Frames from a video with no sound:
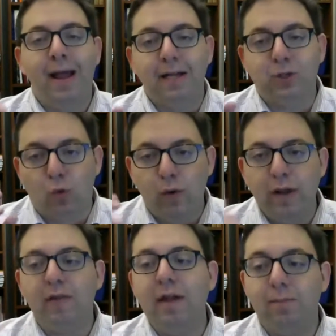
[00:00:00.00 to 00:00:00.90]
it's
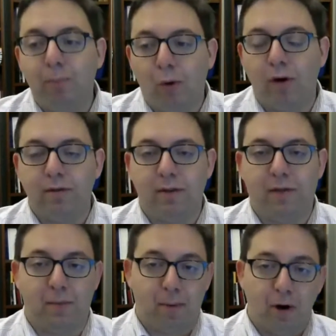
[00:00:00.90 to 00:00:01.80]
really important
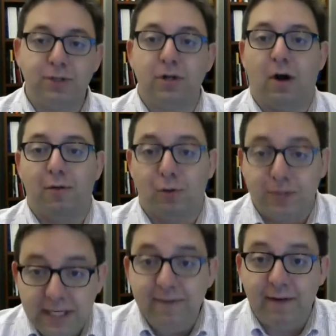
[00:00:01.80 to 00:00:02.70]
that the person on the
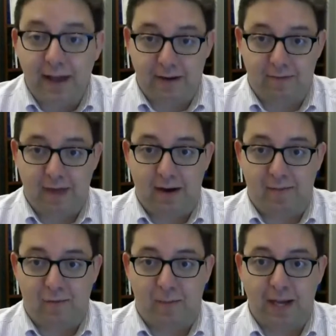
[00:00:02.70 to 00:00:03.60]
receiving end of that
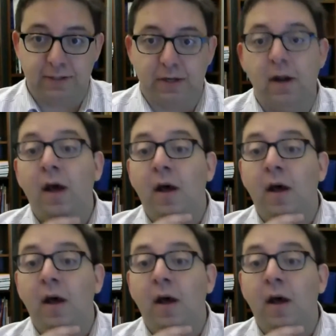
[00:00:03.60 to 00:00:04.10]
information,